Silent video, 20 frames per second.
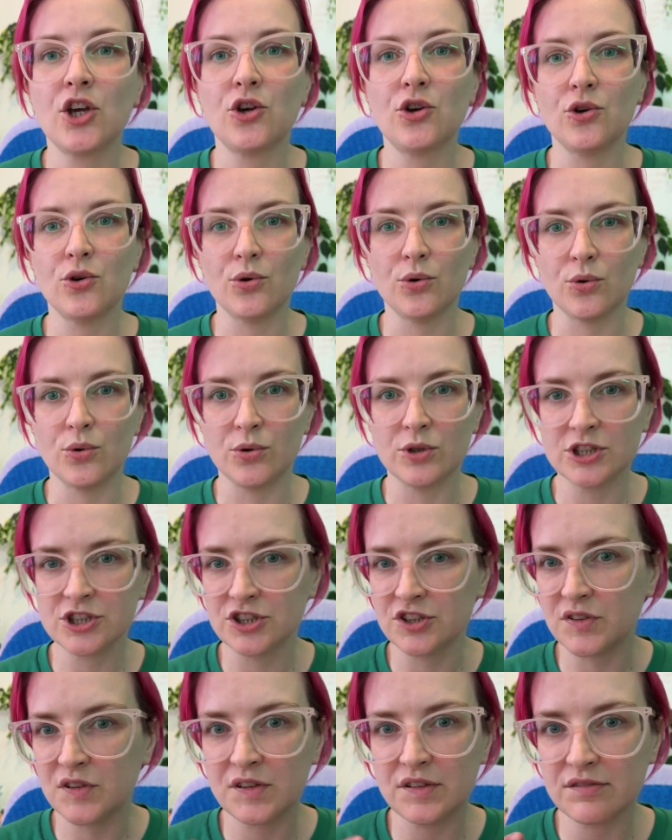who
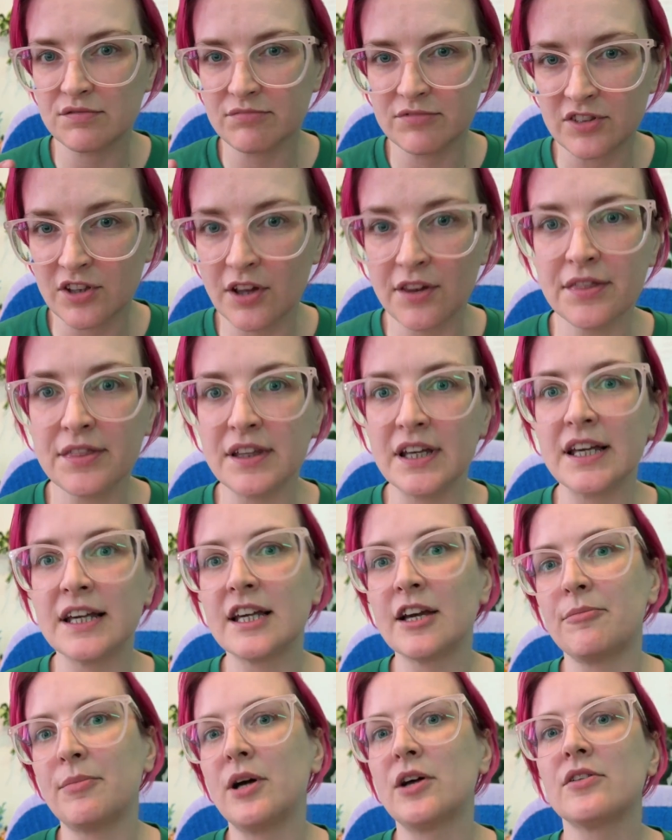just don't think
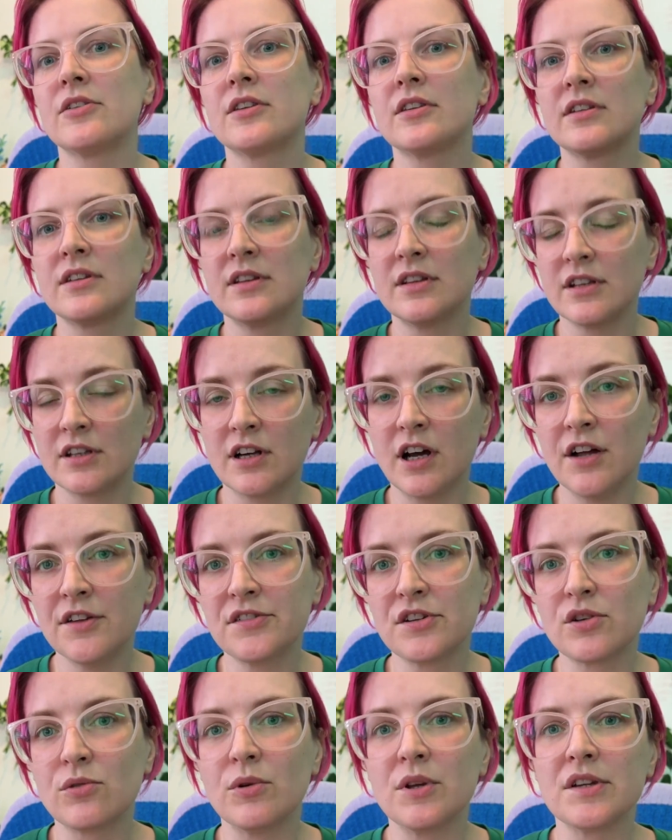about the
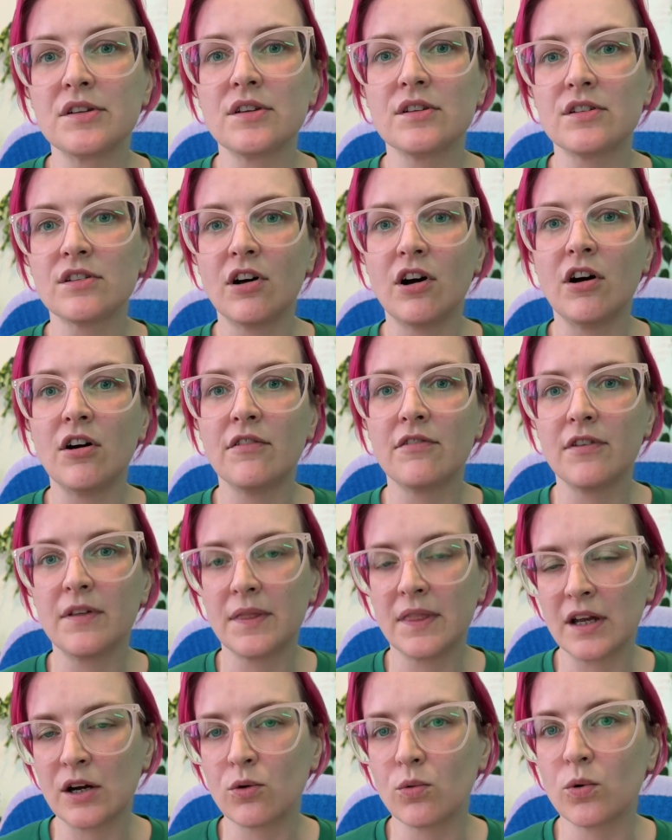consequences of
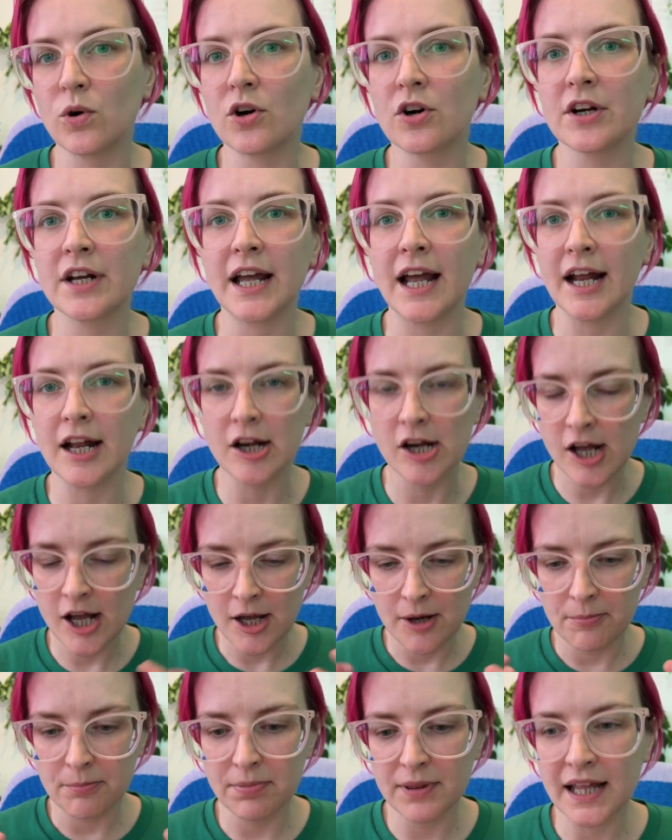their work and
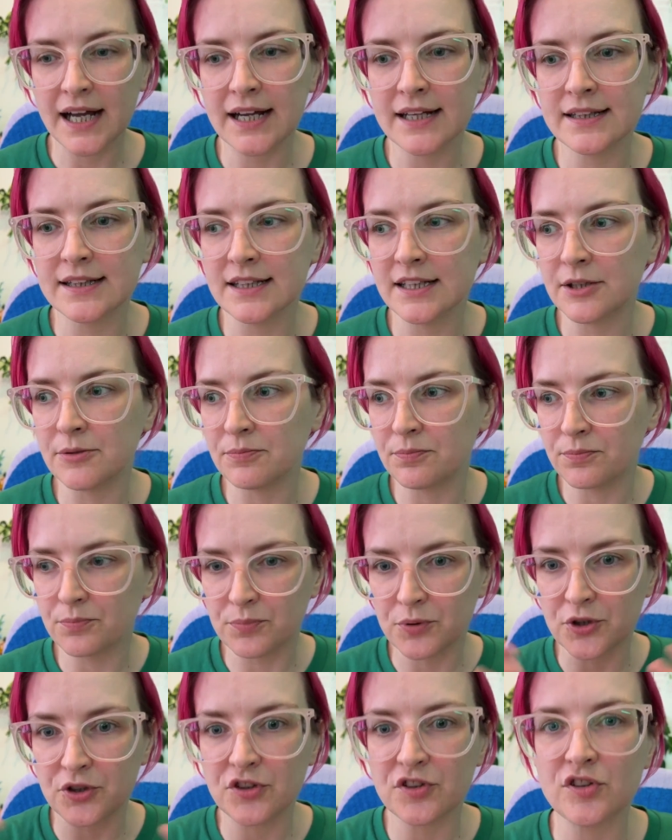blindly
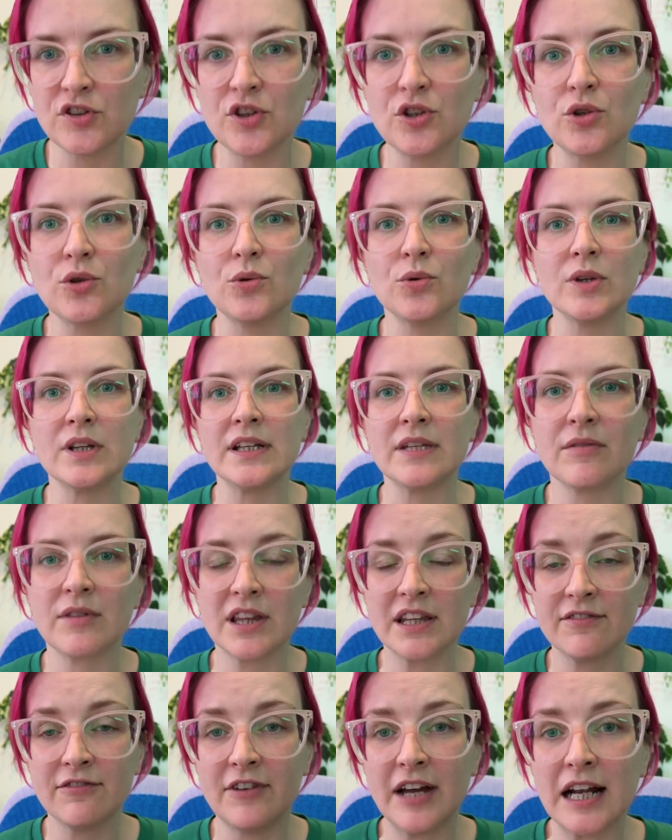pursue the
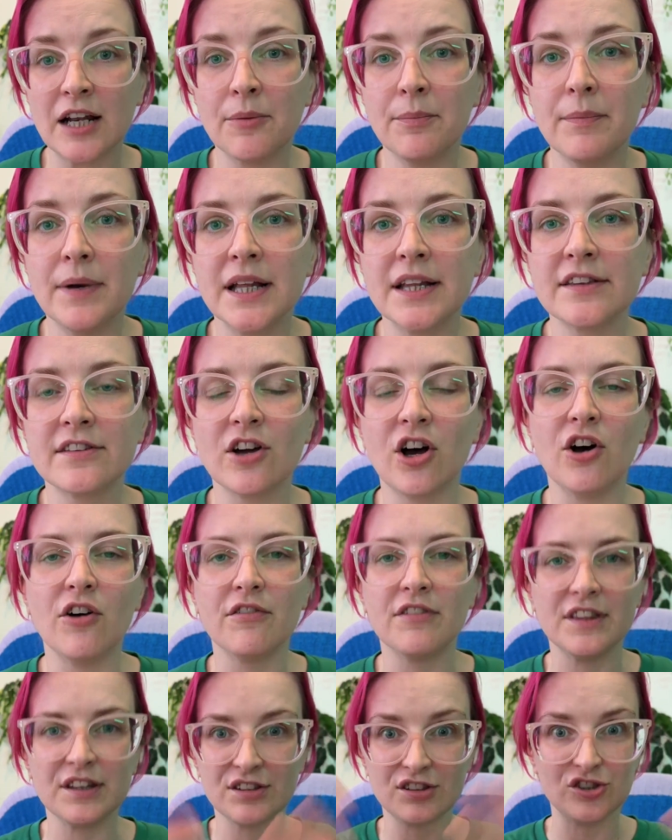development
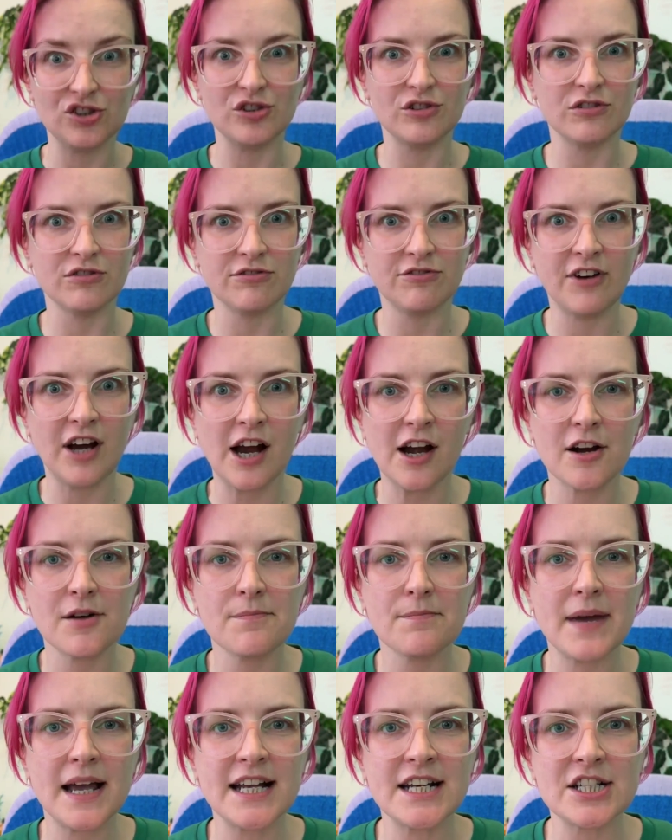of this new fire
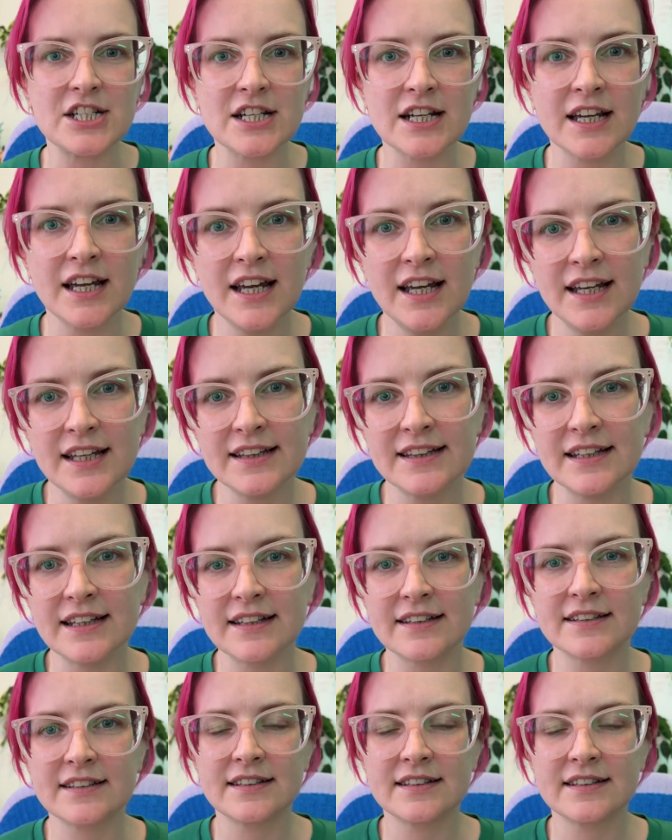magic that